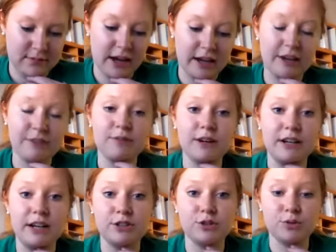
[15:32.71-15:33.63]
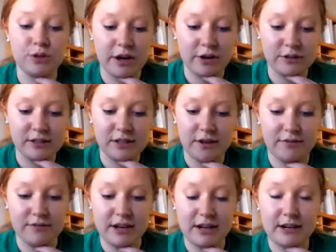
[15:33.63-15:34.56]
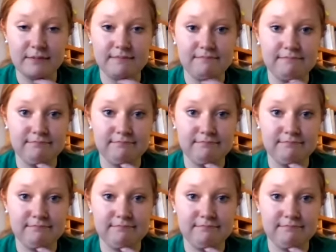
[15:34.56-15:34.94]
I kept financial records if needed.